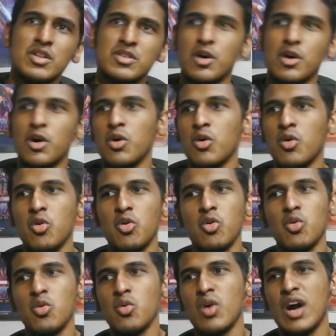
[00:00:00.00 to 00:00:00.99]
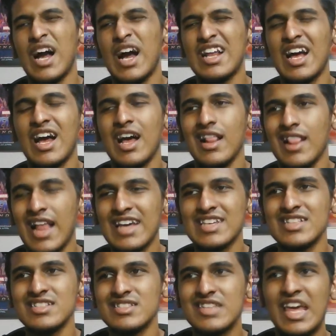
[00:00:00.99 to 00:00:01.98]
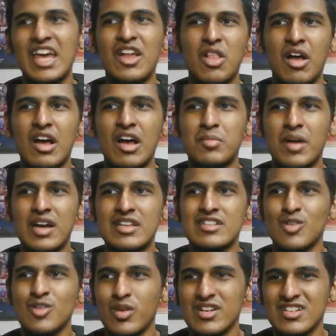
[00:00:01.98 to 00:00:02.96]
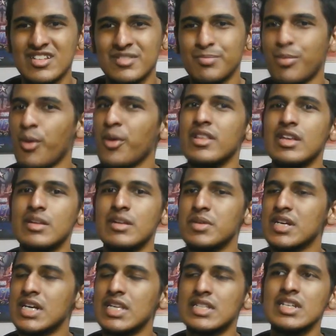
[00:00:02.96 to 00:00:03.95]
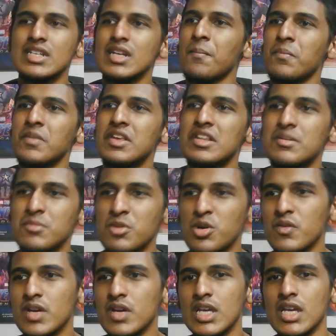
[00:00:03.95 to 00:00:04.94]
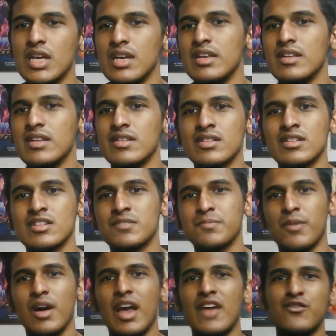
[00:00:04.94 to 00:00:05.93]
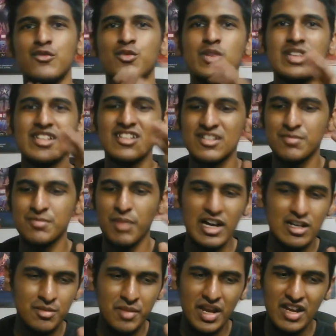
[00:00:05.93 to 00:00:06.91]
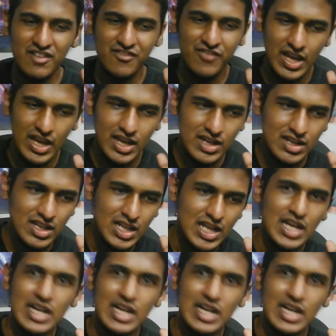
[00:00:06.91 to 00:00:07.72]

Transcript: So I can say a lot, but I just don't want to spoil it because this movie is every Spider-Man fan.